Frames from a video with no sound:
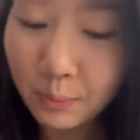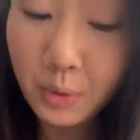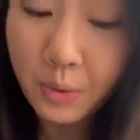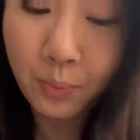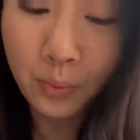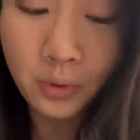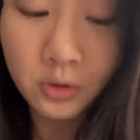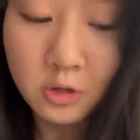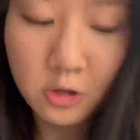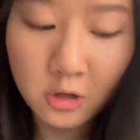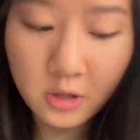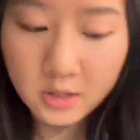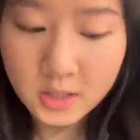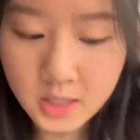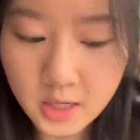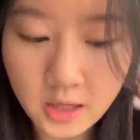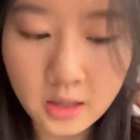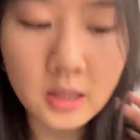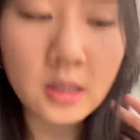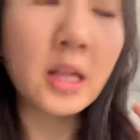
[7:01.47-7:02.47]
people usually
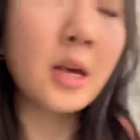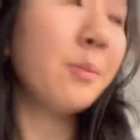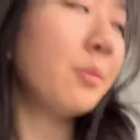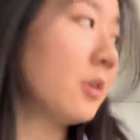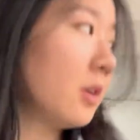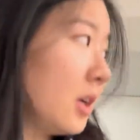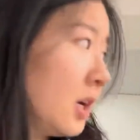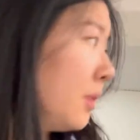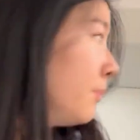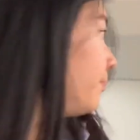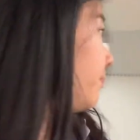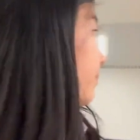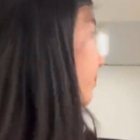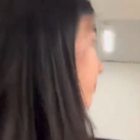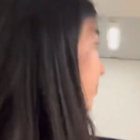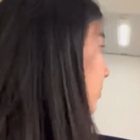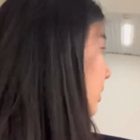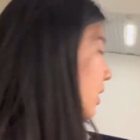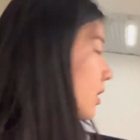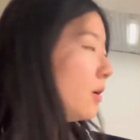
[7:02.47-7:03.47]
study at the library,
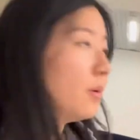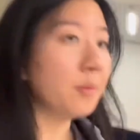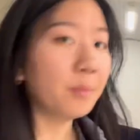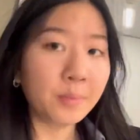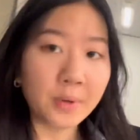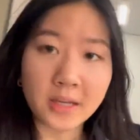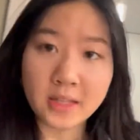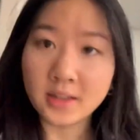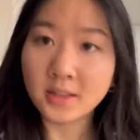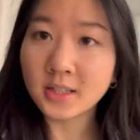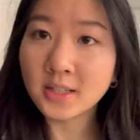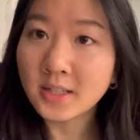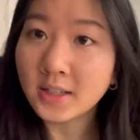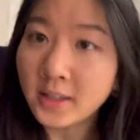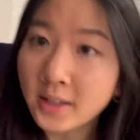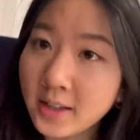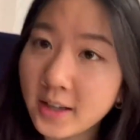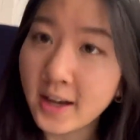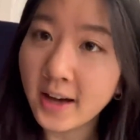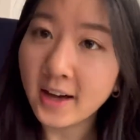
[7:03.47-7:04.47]
but
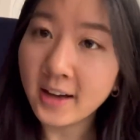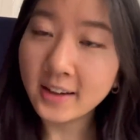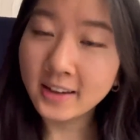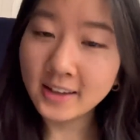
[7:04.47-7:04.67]
yeah.